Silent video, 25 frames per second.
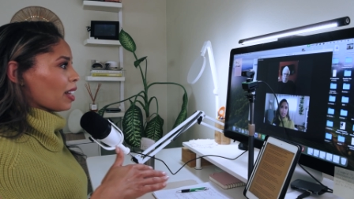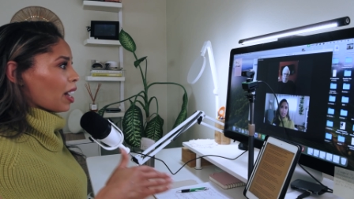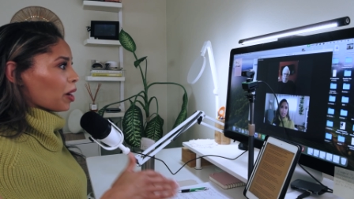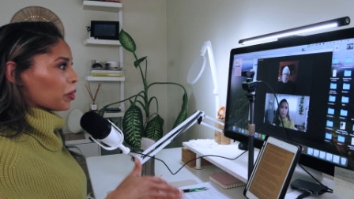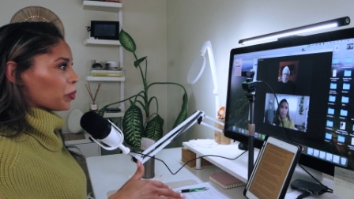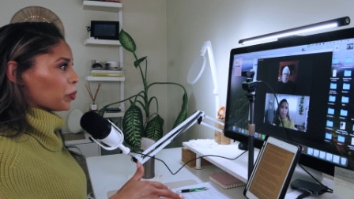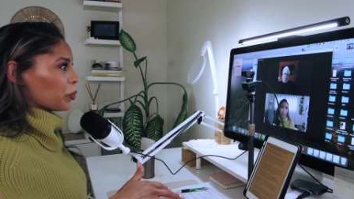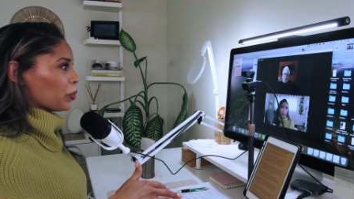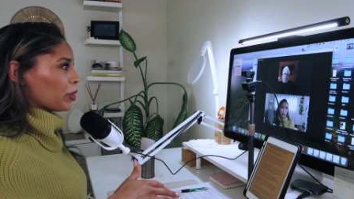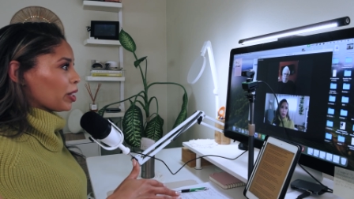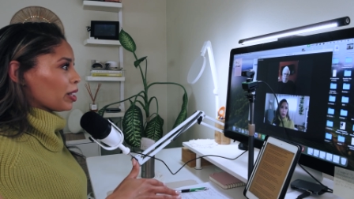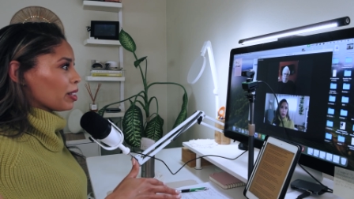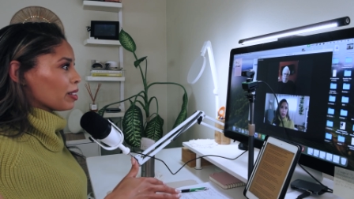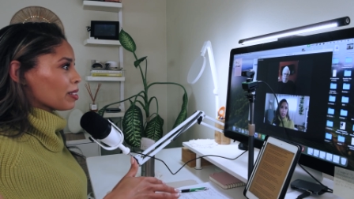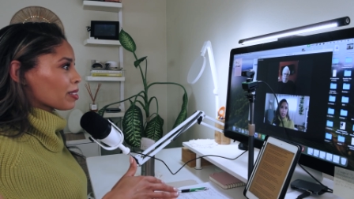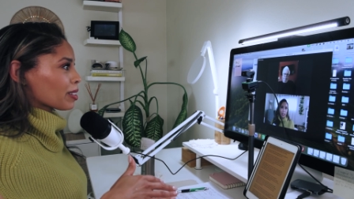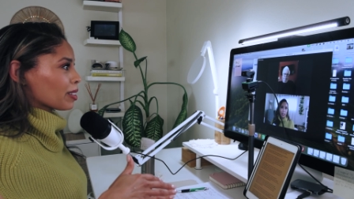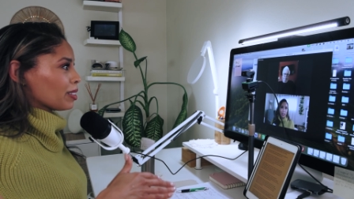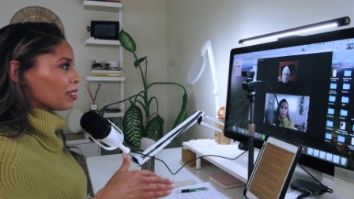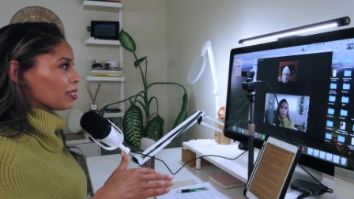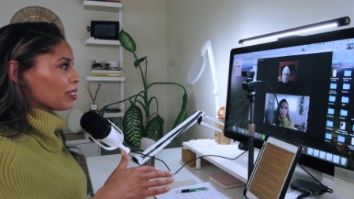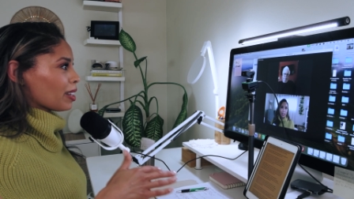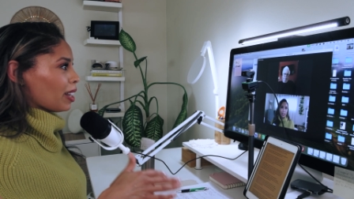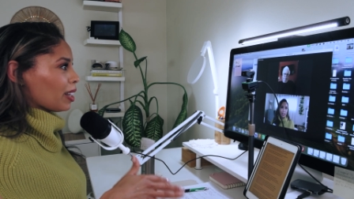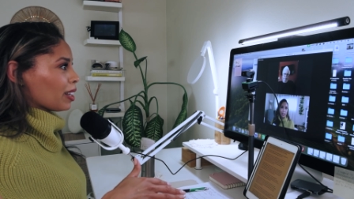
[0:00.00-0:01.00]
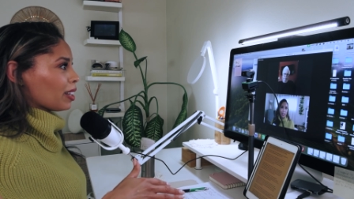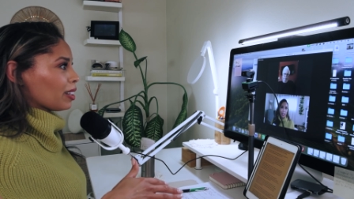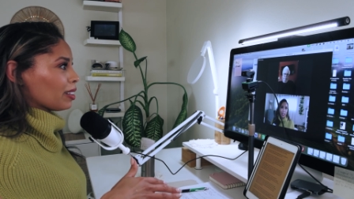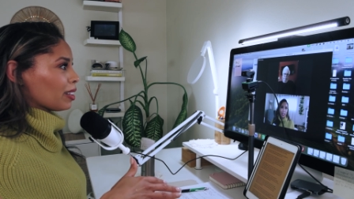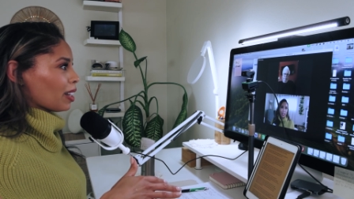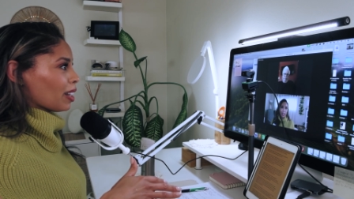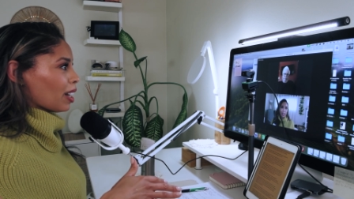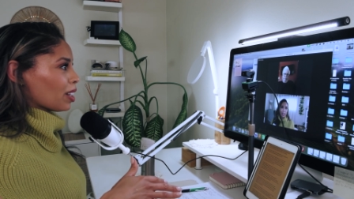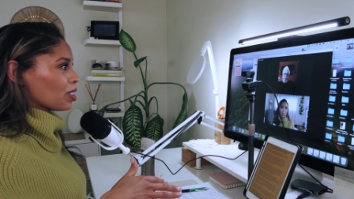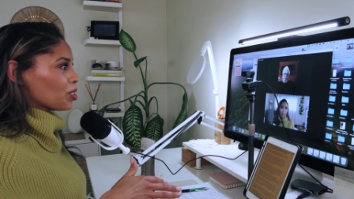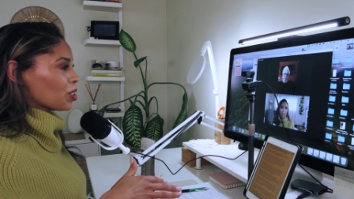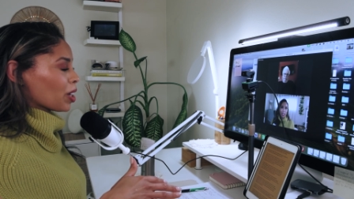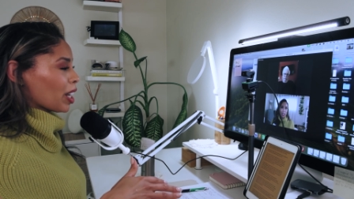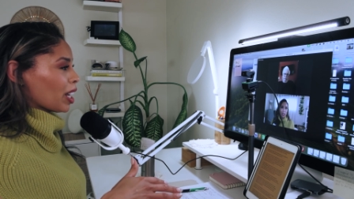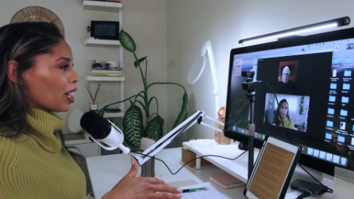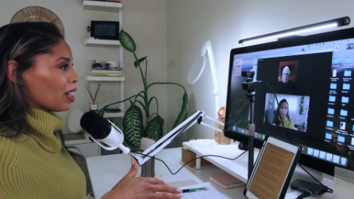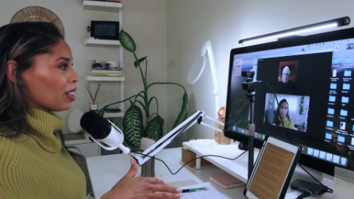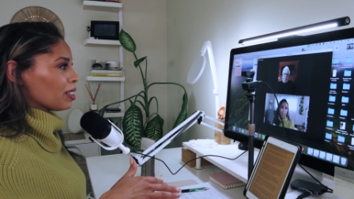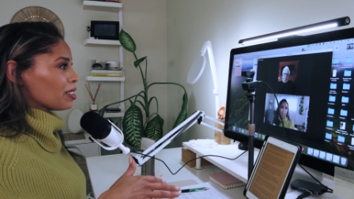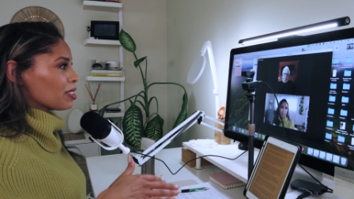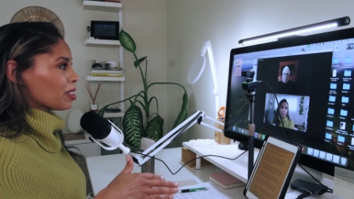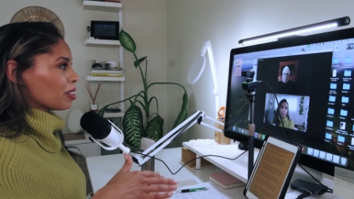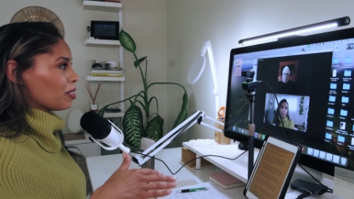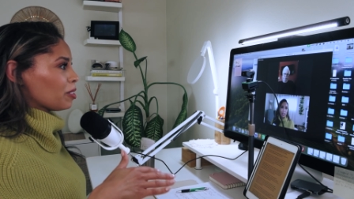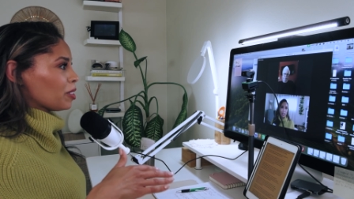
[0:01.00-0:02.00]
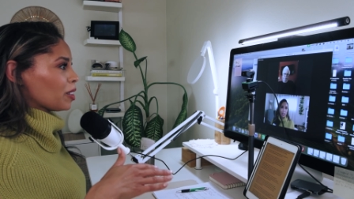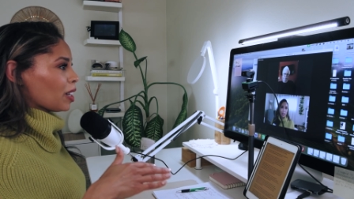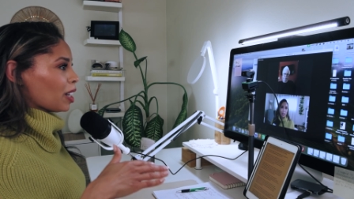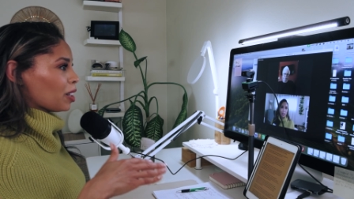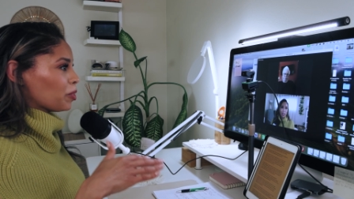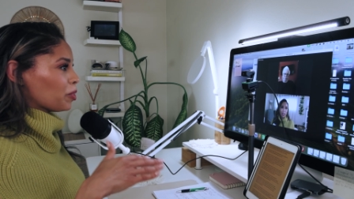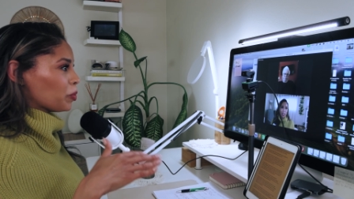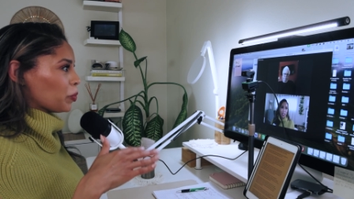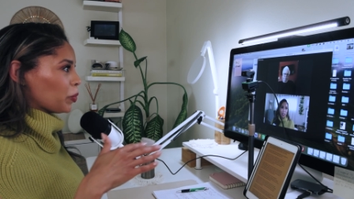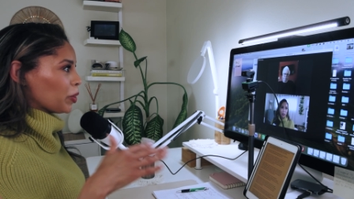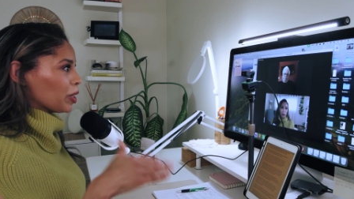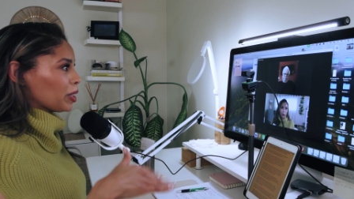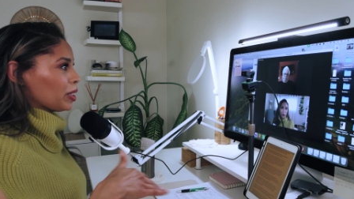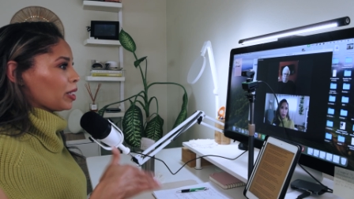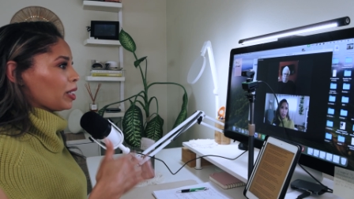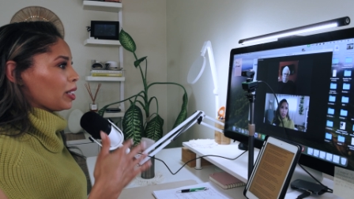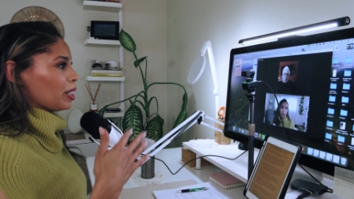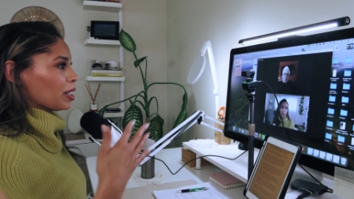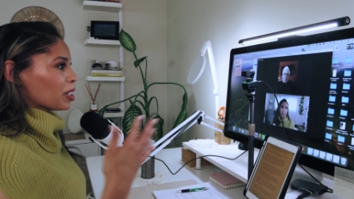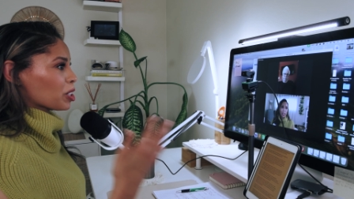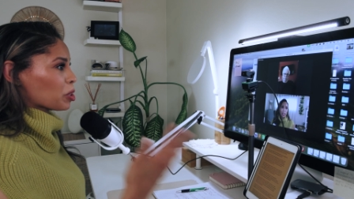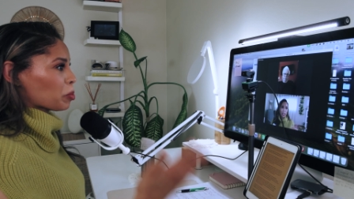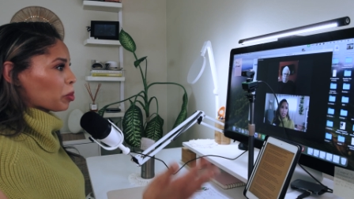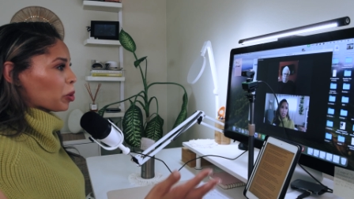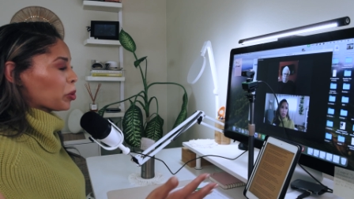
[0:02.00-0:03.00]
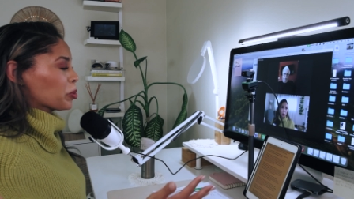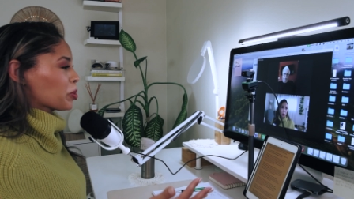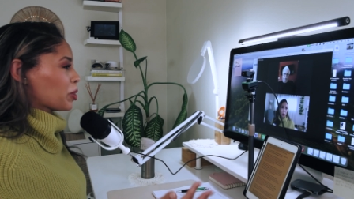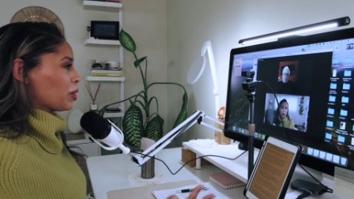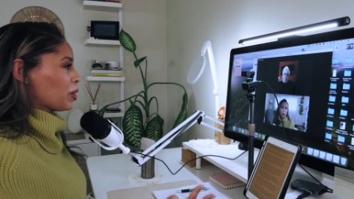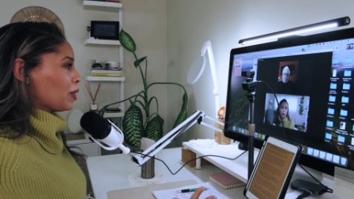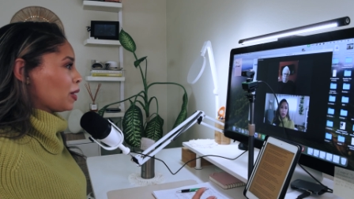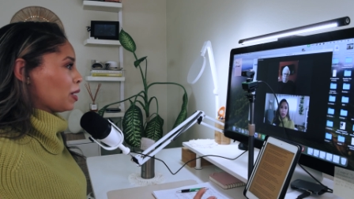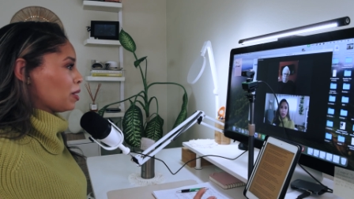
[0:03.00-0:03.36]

risk and taking that chance and really exposing